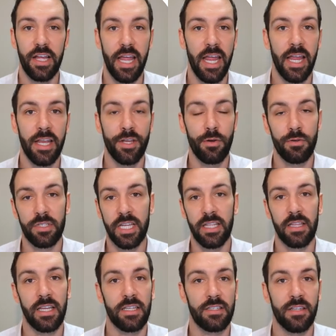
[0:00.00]
and you'll
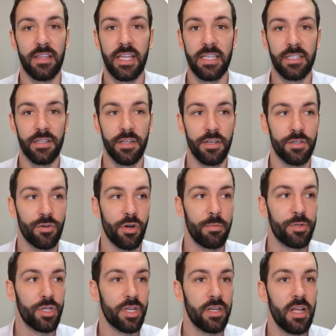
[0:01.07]
see links to these in the
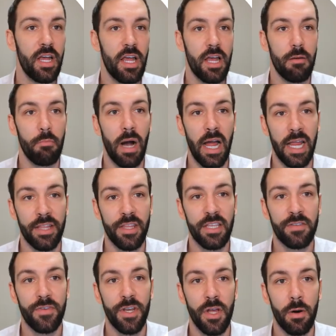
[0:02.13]
description. But in
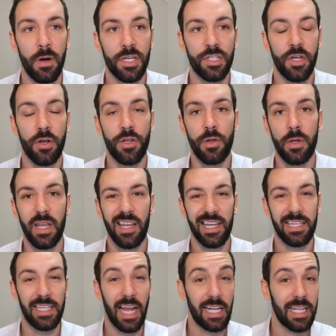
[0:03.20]
this video, I show you
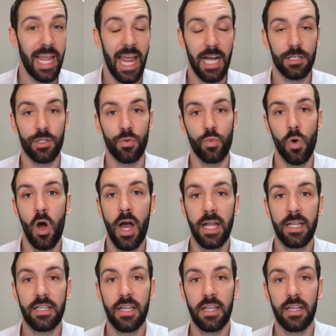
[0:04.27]
exactly how to
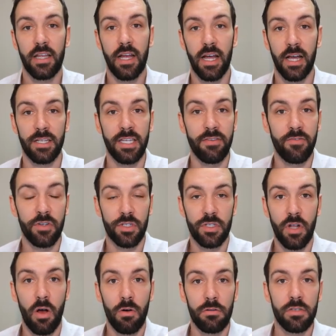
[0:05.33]
write different
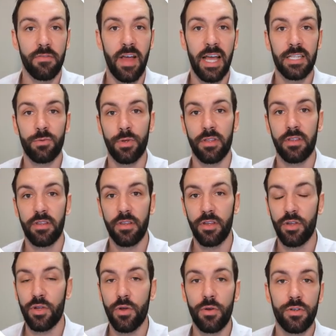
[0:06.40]
styles of ads with
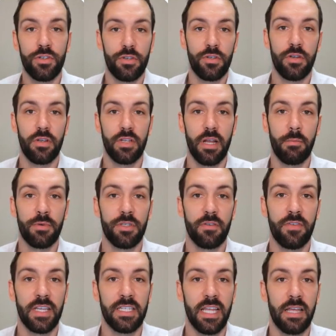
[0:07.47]
huge numbers
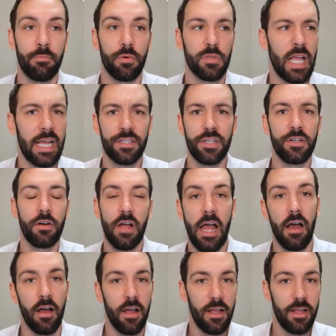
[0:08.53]
of examples. Actually,
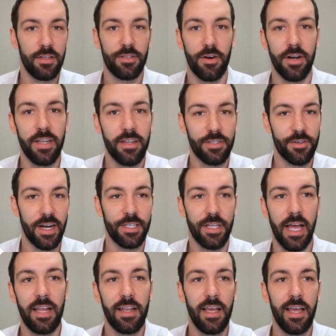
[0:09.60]
not, sorry, scratch
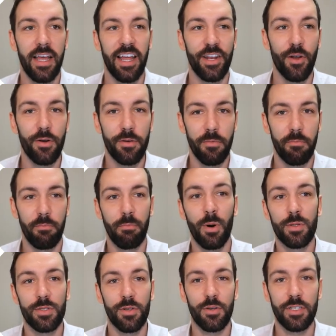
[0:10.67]
that. Not
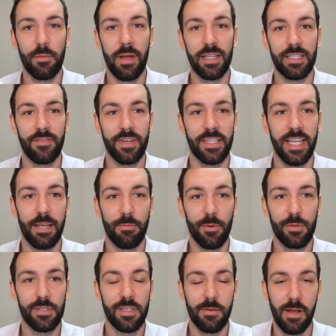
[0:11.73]
monstrous amounts of
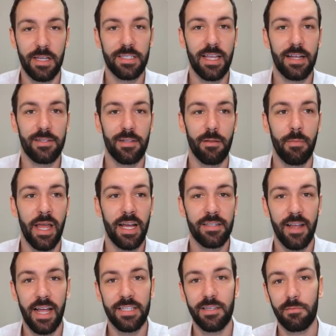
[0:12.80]
examples, so a subtle
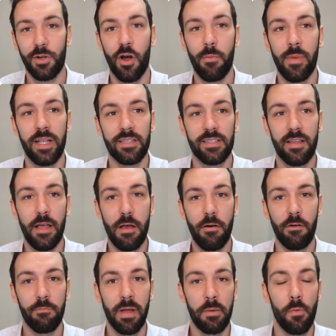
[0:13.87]
amount. I had some comments
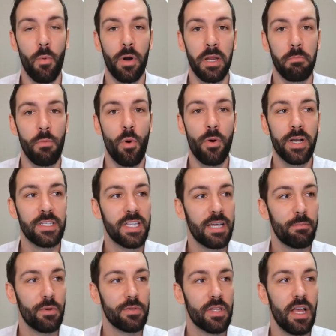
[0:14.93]
of people wanting more
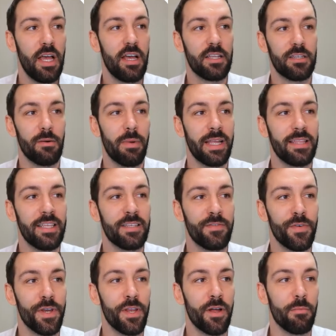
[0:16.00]
examples, so I made this
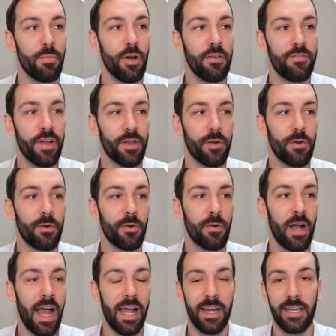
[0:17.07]
video, Perfect
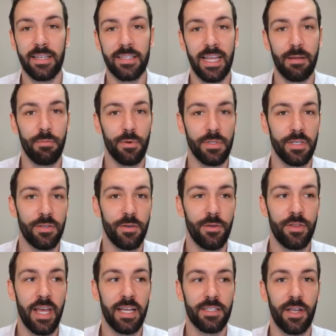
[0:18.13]
Google Ad Examples in
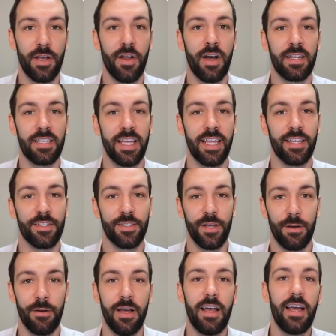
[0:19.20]
2019.
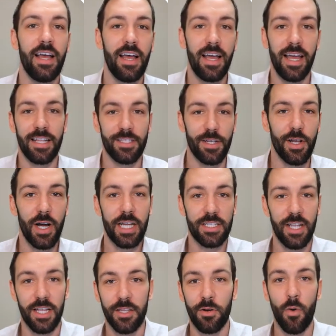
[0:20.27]
So it's a
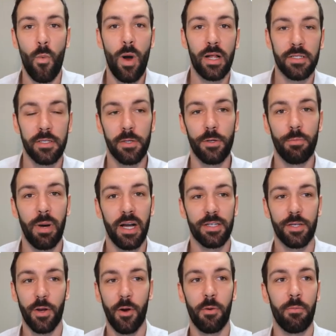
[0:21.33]
nice like little 1-2
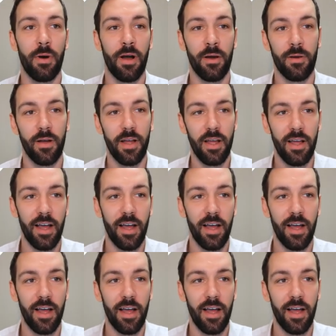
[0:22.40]
punch combo.